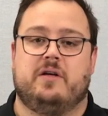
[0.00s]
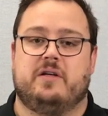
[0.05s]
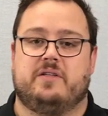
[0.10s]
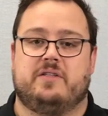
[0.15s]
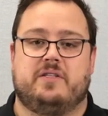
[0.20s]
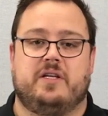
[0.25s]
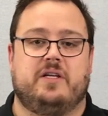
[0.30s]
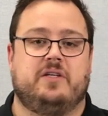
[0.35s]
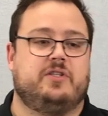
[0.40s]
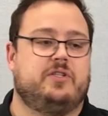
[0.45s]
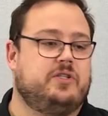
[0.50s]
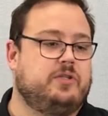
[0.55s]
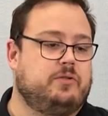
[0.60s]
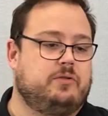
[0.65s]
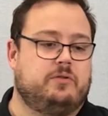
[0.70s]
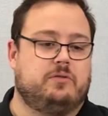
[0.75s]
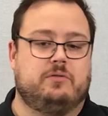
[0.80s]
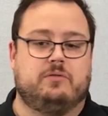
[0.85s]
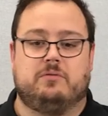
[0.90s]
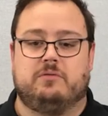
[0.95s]

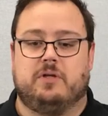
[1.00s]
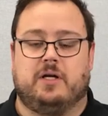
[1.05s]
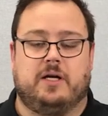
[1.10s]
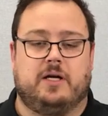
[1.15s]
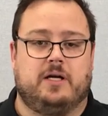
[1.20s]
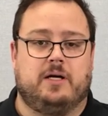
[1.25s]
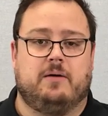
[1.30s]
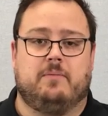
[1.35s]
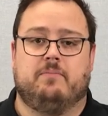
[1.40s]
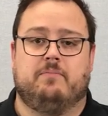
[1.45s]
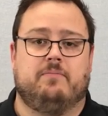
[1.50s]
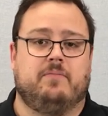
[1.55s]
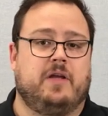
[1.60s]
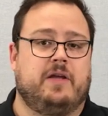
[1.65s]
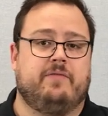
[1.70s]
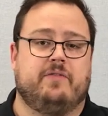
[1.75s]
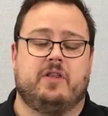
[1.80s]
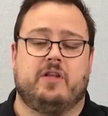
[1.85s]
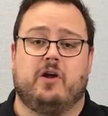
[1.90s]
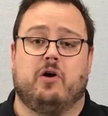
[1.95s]
Essential,
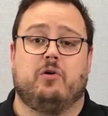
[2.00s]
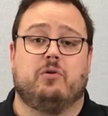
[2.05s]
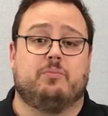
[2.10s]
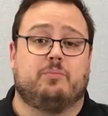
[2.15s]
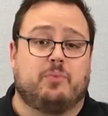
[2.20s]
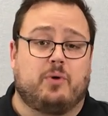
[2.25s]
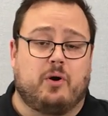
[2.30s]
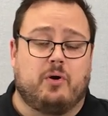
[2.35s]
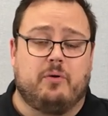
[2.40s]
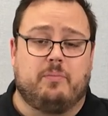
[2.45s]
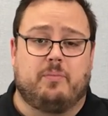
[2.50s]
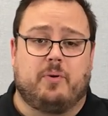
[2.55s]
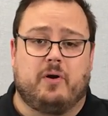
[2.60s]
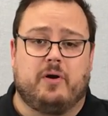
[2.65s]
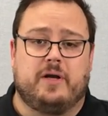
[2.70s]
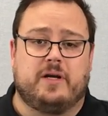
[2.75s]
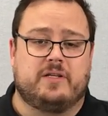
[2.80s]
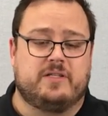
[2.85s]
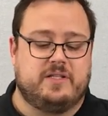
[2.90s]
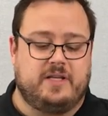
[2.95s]
even the old Pro
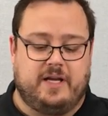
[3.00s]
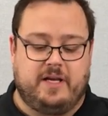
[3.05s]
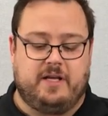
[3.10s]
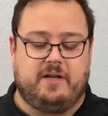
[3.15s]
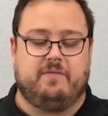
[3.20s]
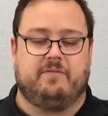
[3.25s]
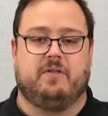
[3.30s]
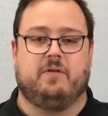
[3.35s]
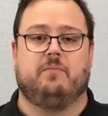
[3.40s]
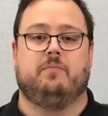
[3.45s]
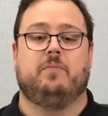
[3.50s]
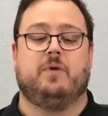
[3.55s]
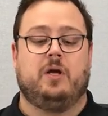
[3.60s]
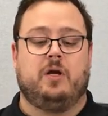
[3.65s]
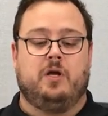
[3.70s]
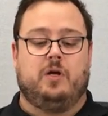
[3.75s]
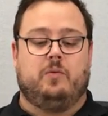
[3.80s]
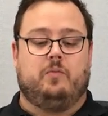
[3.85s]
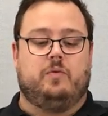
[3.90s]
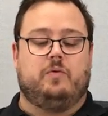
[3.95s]
products. Any of them
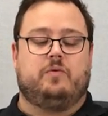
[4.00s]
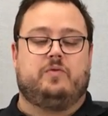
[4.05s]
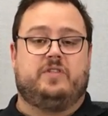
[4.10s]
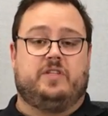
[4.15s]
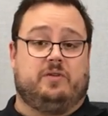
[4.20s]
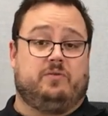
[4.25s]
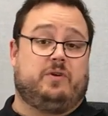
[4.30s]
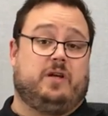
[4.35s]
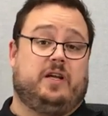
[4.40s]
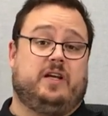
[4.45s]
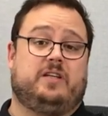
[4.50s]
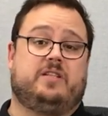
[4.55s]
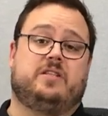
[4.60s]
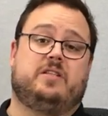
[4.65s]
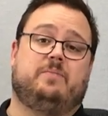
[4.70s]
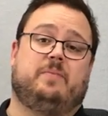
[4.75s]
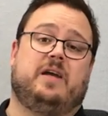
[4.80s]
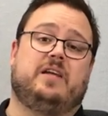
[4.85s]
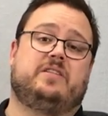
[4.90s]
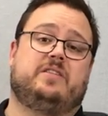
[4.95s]
will still connect to
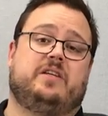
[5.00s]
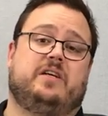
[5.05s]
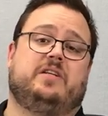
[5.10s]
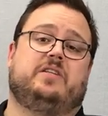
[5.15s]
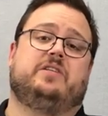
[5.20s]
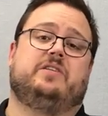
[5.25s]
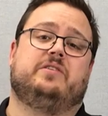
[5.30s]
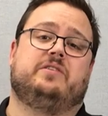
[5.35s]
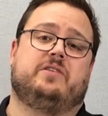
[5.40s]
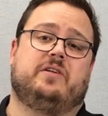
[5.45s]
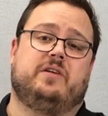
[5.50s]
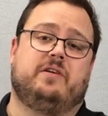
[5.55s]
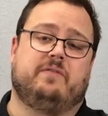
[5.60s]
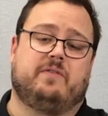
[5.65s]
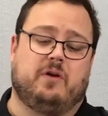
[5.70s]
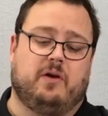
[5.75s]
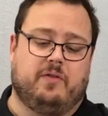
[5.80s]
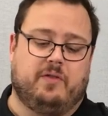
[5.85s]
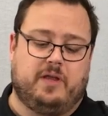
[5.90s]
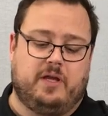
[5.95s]
the base station. So
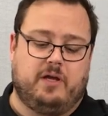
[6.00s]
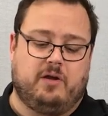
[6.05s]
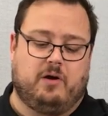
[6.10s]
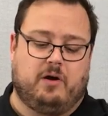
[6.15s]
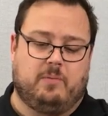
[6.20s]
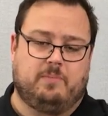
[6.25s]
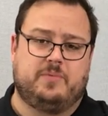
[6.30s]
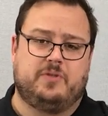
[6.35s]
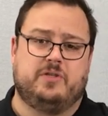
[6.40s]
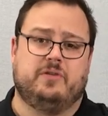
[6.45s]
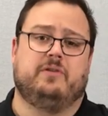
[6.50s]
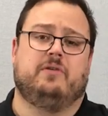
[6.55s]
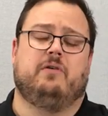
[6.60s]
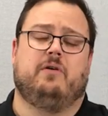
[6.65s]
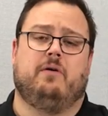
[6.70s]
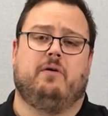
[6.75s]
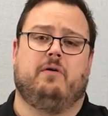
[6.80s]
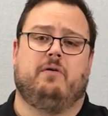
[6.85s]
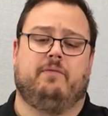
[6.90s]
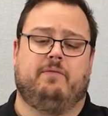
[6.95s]
you've got the option
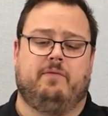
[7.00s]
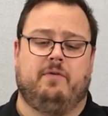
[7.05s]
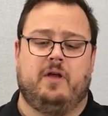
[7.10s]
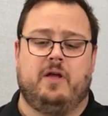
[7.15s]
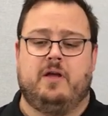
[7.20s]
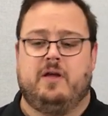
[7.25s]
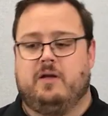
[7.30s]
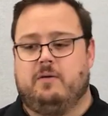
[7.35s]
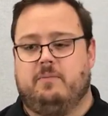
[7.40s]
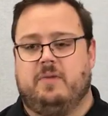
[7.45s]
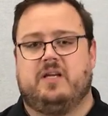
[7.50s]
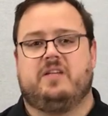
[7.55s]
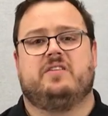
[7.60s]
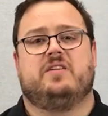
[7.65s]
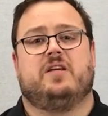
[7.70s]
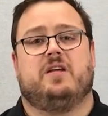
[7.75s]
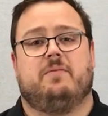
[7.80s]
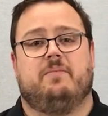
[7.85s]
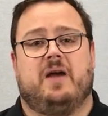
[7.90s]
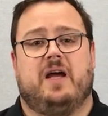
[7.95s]
of
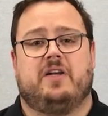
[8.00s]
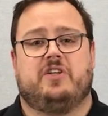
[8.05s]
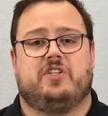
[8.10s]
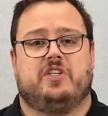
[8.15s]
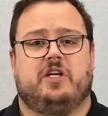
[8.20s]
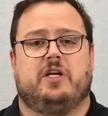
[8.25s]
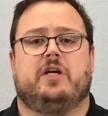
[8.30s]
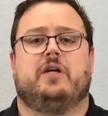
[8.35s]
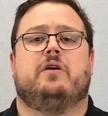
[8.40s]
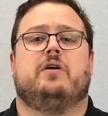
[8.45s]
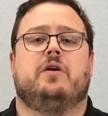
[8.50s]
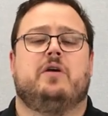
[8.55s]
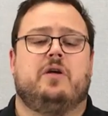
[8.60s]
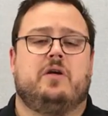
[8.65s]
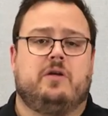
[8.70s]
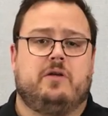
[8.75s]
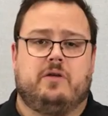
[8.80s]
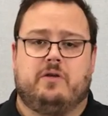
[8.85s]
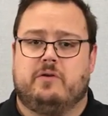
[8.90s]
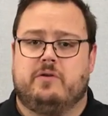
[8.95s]
mixing and matching,
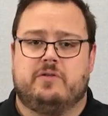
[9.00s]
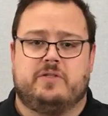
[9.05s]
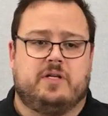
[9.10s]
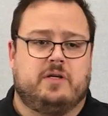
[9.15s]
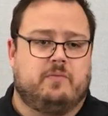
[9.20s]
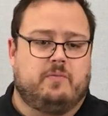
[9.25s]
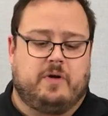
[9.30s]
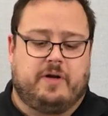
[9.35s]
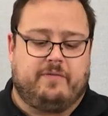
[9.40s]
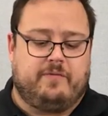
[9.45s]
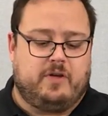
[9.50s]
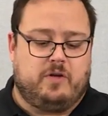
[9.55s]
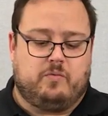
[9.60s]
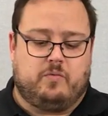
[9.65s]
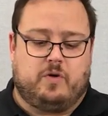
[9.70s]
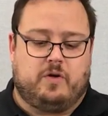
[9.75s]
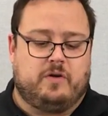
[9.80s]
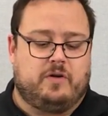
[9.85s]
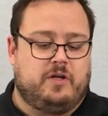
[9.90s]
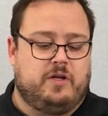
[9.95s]
using whatever you
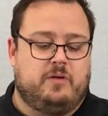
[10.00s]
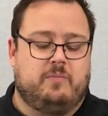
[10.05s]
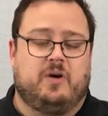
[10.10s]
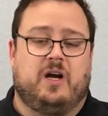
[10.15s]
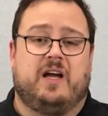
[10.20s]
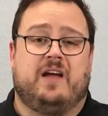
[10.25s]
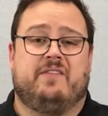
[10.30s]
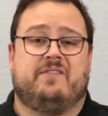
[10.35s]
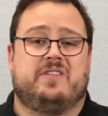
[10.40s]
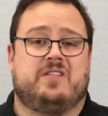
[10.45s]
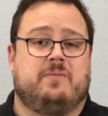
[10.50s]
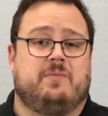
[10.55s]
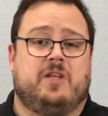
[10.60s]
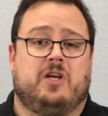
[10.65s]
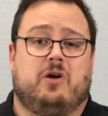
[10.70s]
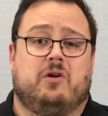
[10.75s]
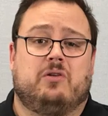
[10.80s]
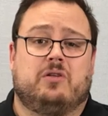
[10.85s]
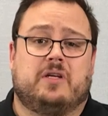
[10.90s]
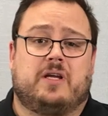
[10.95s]
want. You might have some of
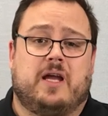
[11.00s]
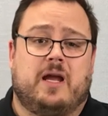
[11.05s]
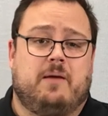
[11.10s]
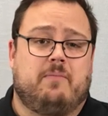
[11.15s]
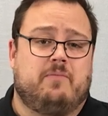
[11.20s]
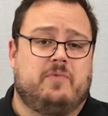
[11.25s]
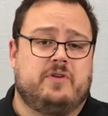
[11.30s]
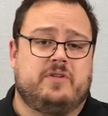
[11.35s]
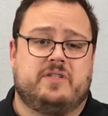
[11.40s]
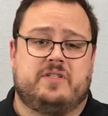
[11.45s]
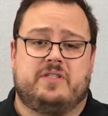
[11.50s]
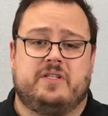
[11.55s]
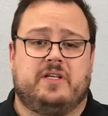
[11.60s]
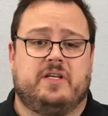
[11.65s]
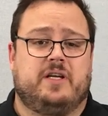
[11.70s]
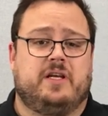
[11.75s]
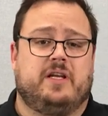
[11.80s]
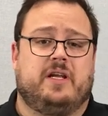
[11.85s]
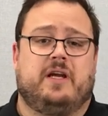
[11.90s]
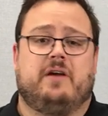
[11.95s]
the older cameras
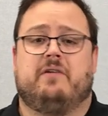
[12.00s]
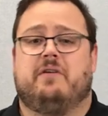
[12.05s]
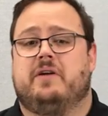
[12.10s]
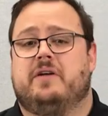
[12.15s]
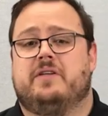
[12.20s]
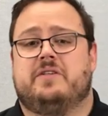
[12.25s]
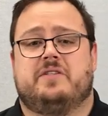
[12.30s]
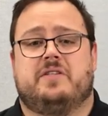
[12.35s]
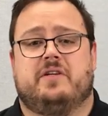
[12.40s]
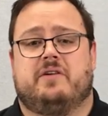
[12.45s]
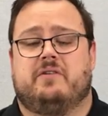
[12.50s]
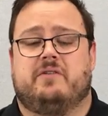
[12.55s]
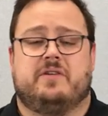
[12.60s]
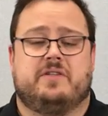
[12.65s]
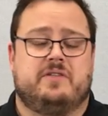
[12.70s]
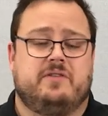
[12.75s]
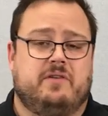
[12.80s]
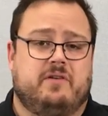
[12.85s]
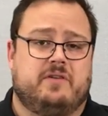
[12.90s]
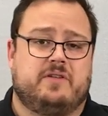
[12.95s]
sitting in areas that are
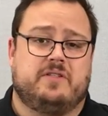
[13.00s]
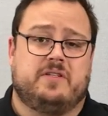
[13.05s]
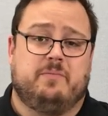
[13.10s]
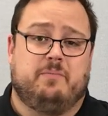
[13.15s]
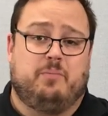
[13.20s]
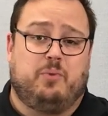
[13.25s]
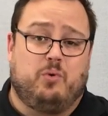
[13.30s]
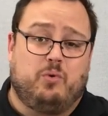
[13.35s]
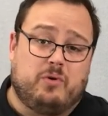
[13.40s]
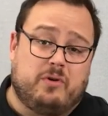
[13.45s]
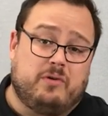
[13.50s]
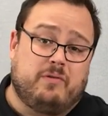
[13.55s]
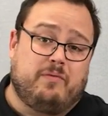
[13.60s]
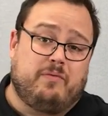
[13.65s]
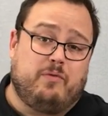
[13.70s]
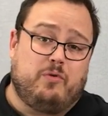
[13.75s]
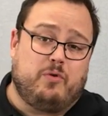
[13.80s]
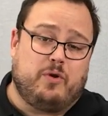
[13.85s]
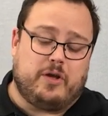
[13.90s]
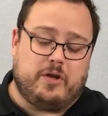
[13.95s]
not as important
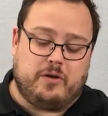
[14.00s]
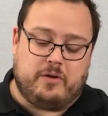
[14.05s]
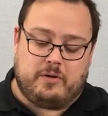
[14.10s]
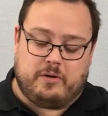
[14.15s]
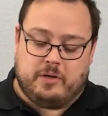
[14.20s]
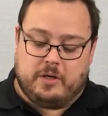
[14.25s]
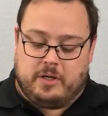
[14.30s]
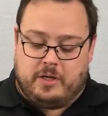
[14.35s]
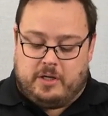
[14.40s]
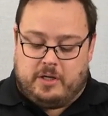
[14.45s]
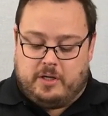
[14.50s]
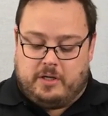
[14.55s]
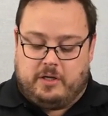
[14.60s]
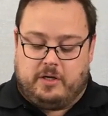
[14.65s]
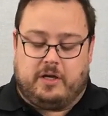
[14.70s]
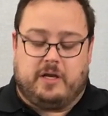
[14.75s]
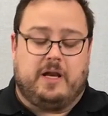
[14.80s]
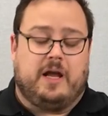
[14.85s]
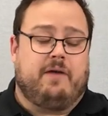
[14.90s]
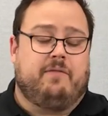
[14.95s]
for you.
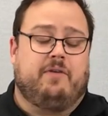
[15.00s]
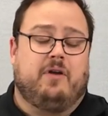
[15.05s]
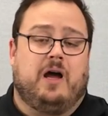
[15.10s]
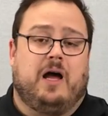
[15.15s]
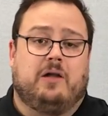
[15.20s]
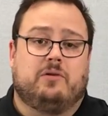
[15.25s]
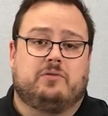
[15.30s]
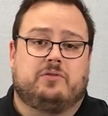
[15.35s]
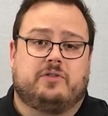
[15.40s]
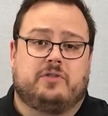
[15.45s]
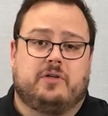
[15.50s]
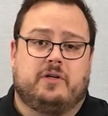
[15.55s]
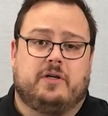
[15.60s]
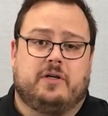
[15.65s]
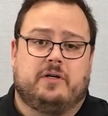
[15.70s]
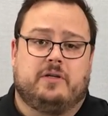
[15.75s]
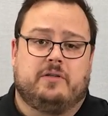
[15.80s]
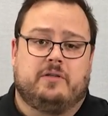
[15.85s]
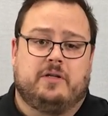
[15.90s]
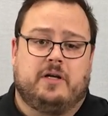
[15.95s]
You can have your
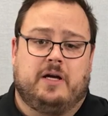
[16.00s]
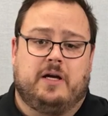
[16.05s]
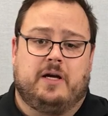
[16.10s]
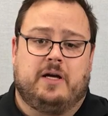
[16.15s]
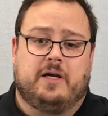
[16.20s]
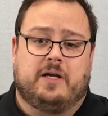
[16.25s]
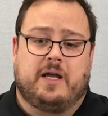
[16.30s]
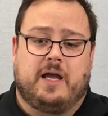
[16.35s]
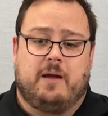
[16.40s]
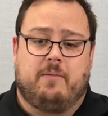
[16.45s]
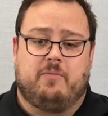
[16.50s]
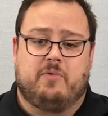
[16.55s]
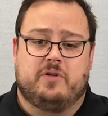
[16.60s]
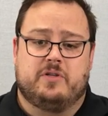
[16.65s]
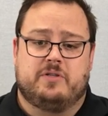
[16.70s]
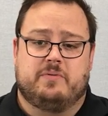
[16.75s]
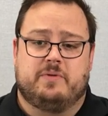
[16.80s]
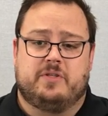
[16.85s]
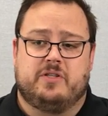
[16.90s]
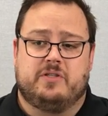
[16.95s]
Ultra
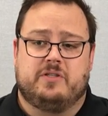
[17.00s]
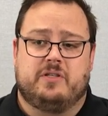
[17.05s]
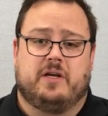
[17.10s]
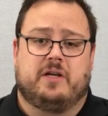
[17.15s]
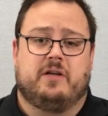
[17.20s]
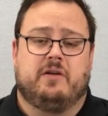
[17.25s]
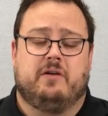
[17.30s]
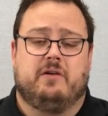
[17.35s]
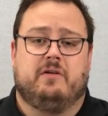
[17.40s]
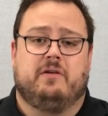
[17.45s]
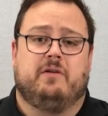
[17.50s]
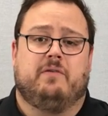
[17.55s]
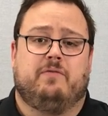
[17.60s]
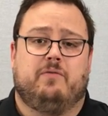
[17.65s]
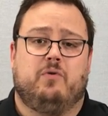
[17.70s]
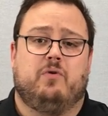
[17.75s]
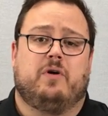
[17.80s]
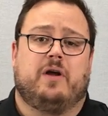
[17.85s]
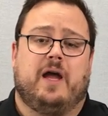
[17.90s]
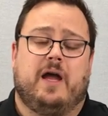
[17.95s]
cameras, which is like your
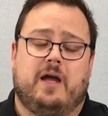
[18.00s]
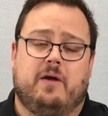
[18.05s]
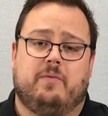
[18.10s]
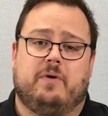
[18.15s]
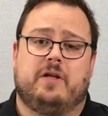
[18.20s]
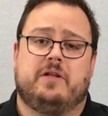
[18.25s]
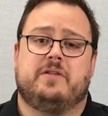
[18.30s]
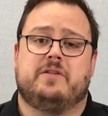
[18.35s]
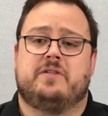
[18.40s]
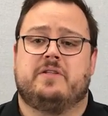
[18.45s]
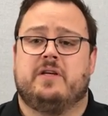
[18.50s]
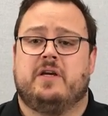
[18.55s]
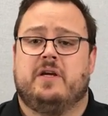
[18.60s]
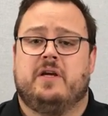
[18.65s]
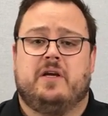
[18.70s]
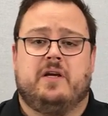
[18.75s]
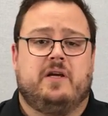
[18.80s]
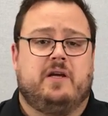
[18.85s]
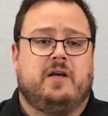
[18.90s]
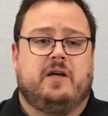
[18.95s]
4K ones,
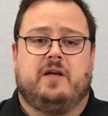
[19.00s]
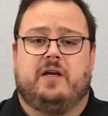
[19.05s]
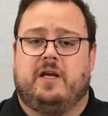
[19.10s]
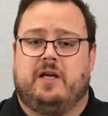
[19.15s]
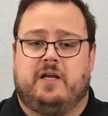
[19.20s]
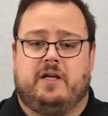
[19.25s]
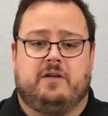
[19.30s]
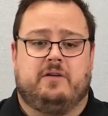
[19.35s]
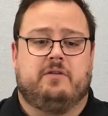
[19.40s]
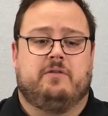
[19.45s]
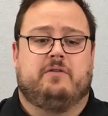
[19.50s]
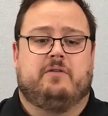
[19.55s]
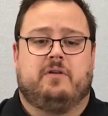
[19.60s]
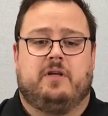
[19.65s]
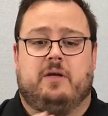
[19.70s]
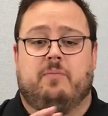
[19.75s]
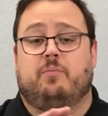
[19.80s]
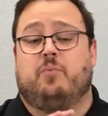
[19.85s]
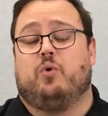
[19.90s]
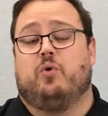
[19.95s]
in
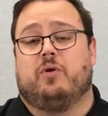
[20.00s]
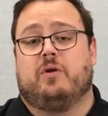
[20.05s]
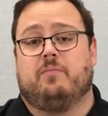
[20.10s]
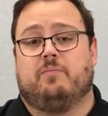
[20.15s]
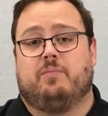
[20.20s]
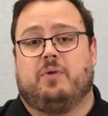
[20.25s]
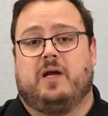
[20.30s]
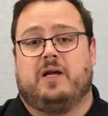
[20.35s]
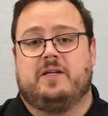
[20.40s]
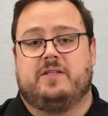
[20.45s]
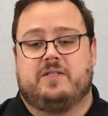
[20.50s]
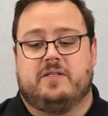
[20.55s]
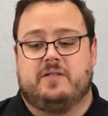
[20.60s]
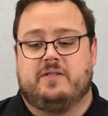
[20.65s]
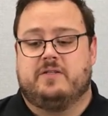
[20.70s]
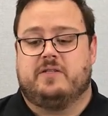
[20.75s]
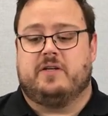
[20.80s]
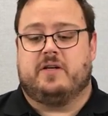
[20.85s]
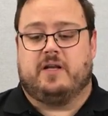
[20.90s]
important places.